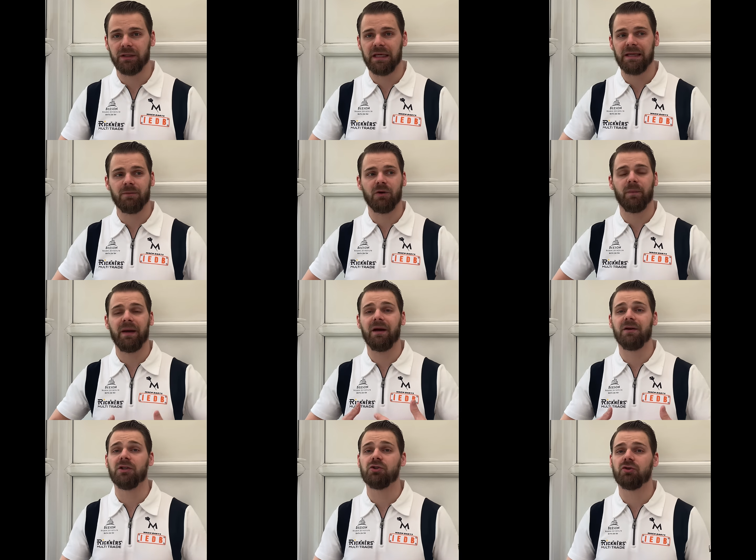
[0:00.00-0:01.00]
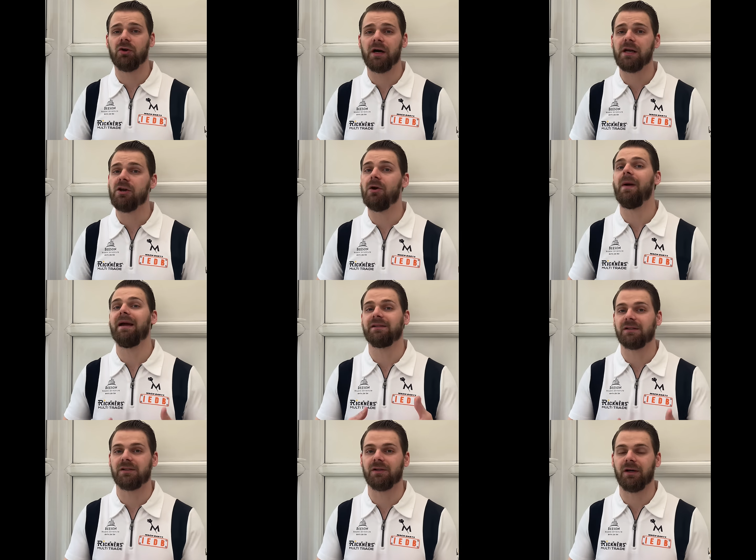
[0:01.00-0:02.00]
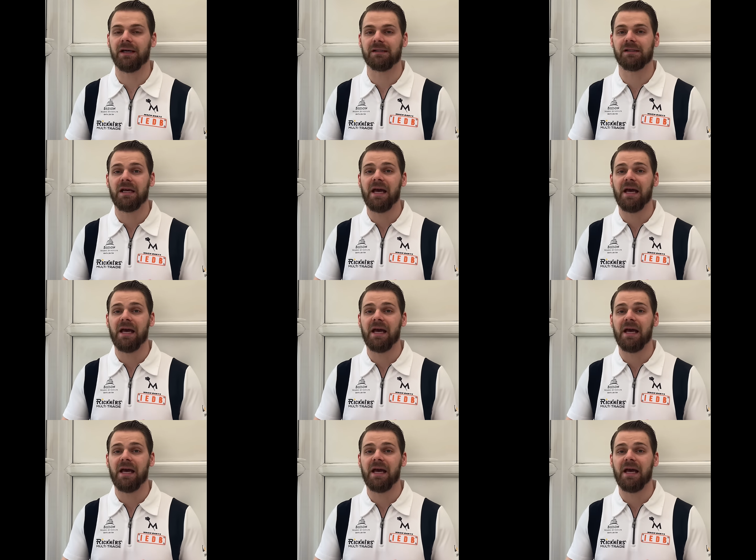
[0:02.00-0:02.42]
keep compounding, trying new exercise,